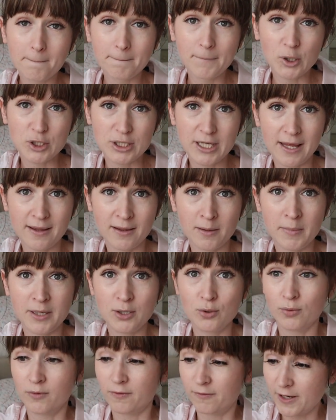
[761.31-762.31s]
put it in the
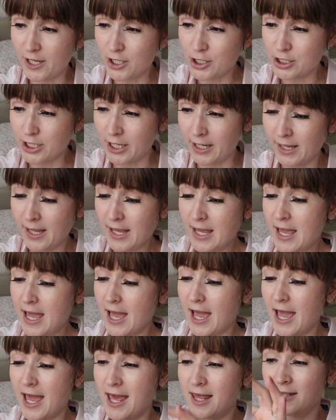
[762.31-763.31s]
middle, flush it,
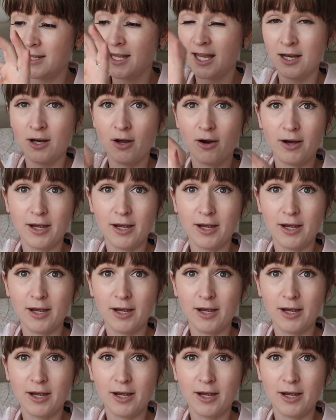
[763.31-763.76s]
and then